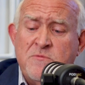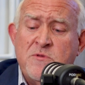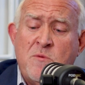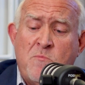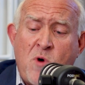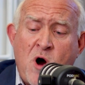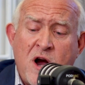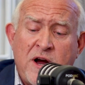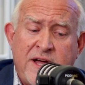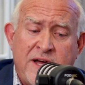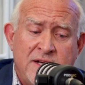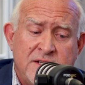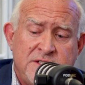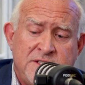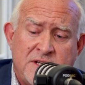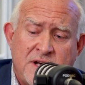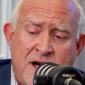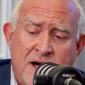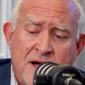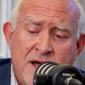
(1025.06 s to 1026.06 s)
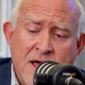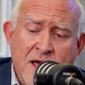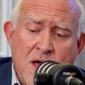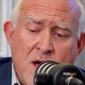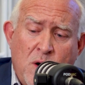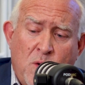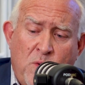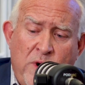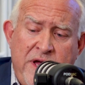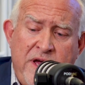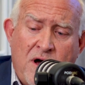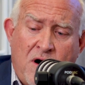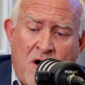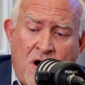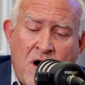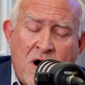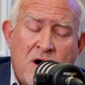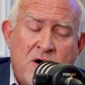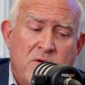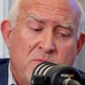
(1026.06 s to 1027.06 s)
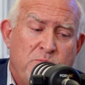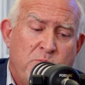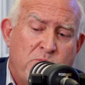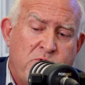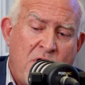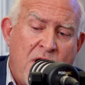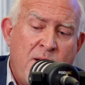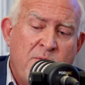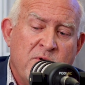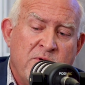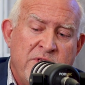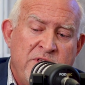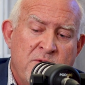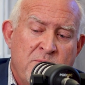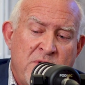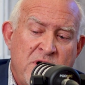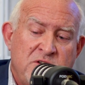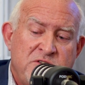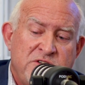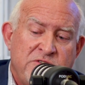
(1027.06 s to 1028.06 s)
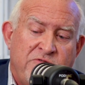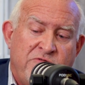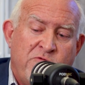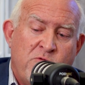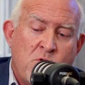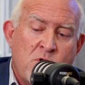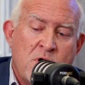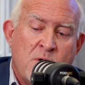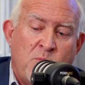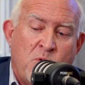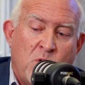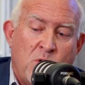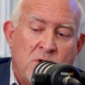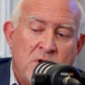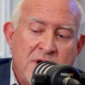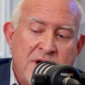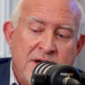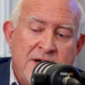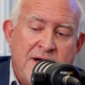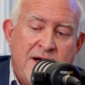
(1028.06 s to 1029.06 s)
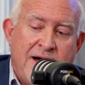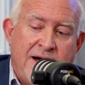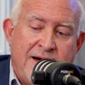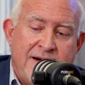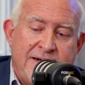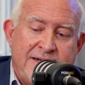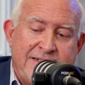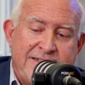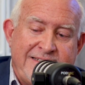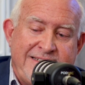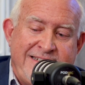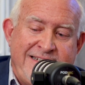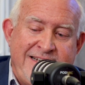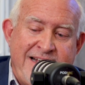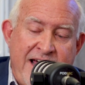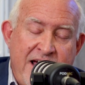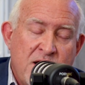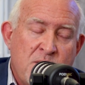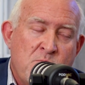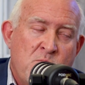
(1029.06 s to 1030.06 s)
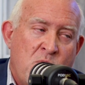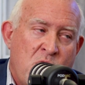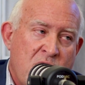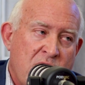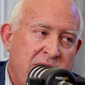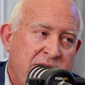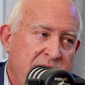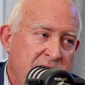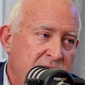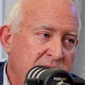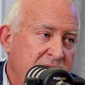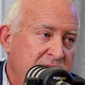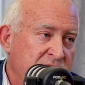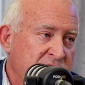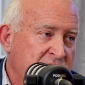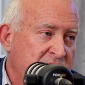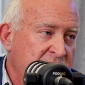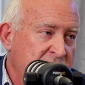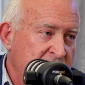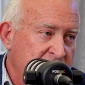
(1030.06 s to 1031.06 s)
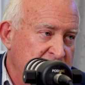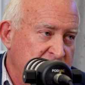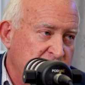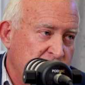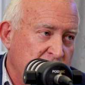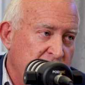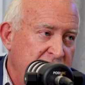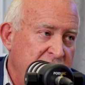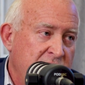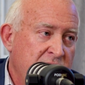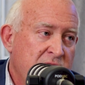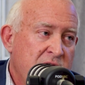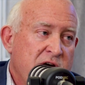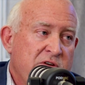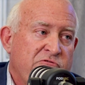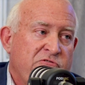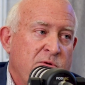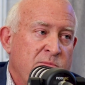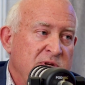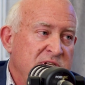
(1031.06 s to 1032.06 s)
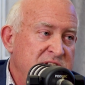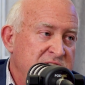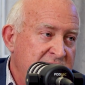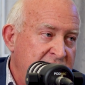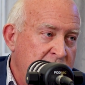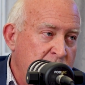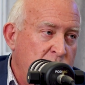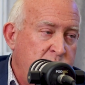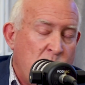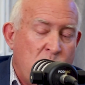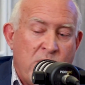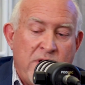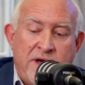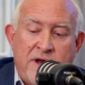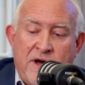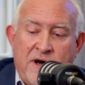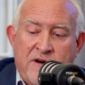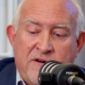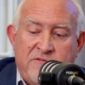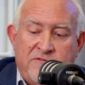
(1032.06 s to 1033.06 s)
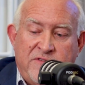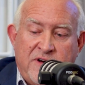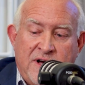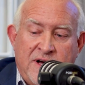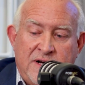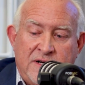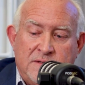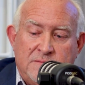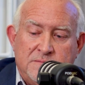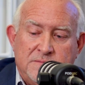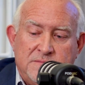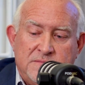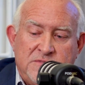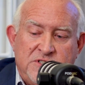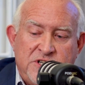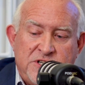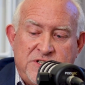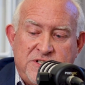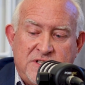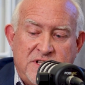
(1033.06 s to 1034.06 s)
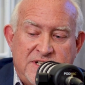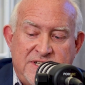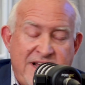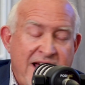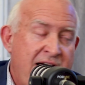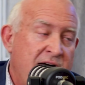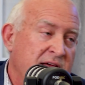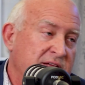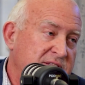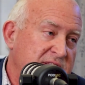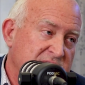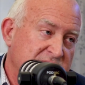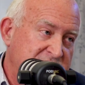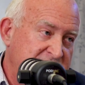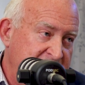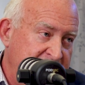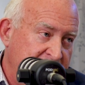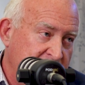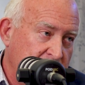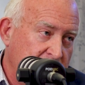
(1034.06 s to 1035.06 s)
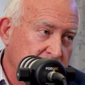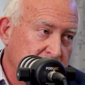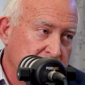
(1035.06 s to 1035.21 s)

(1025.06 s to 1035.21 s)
of the markets, we are probably the most affordable tech market in the country from a standpoint of just the talent that's here.